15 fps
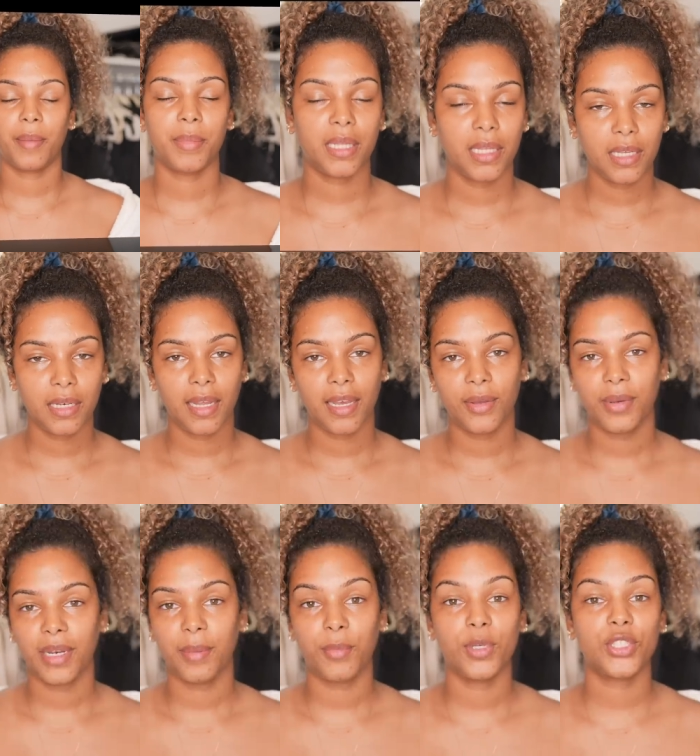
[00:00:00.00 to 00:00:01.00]
am clean now and
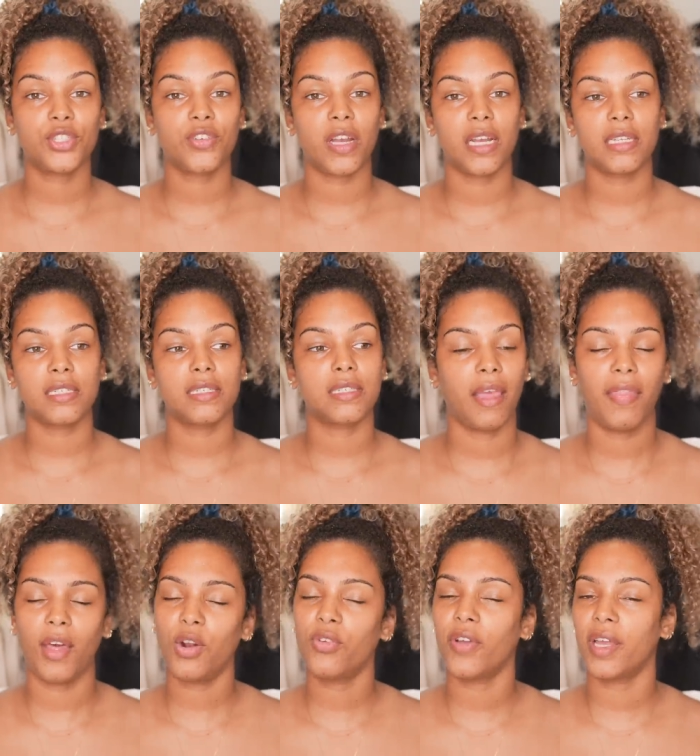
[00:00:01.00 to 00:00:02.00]
I'm moisturized, and that
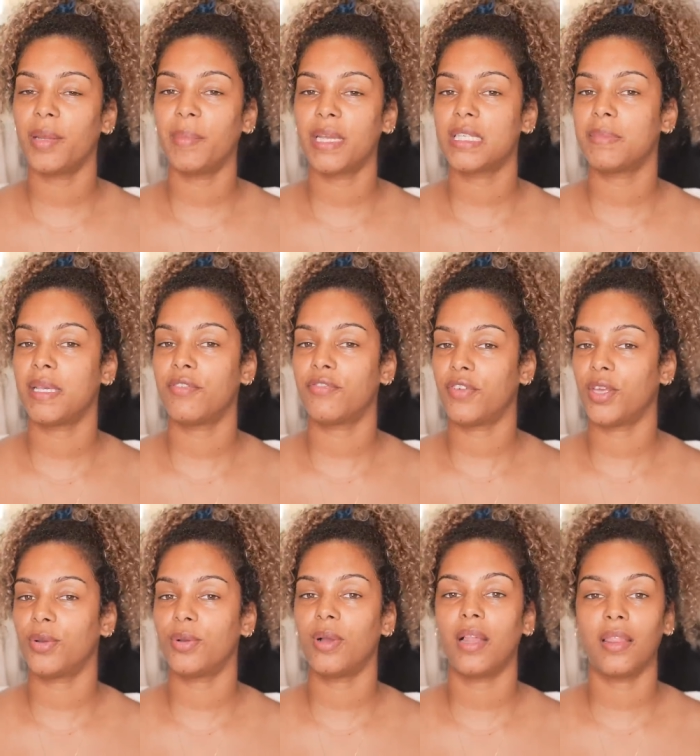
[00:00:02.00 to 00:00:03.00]
already makes me
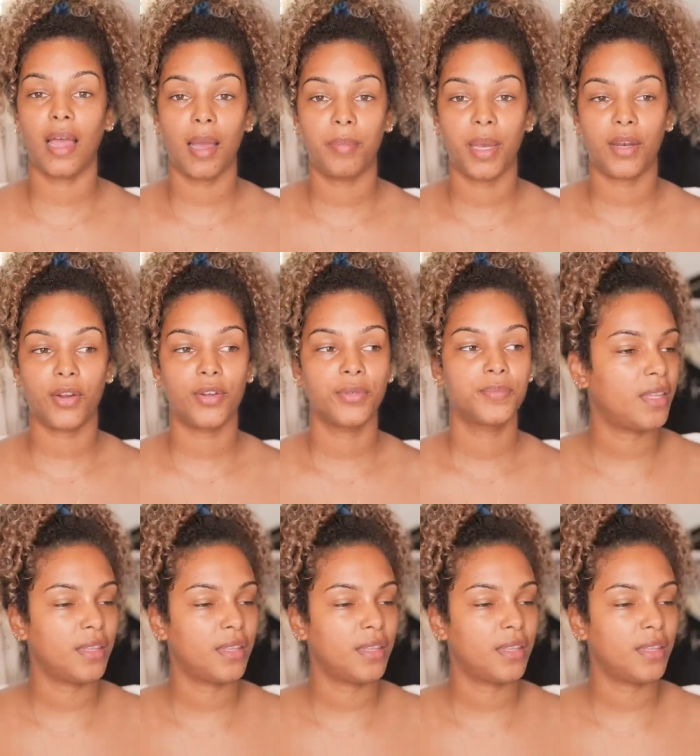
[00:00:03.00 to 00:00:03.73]
feel a lot better.